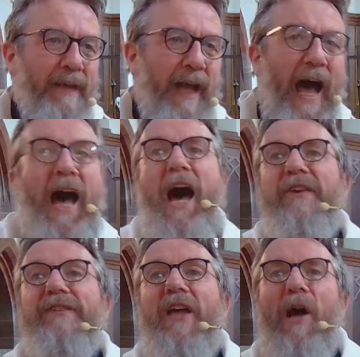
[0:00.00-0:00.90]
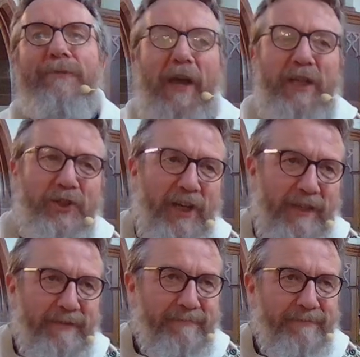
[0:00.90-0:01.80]
Our
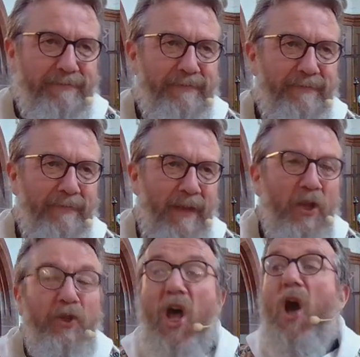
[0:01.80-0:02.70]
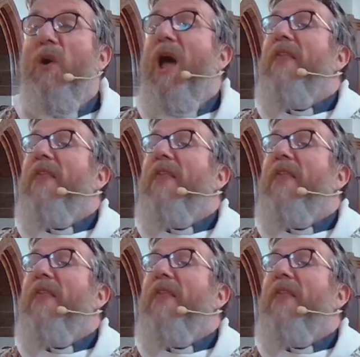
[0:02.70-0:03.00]
salvation. No, the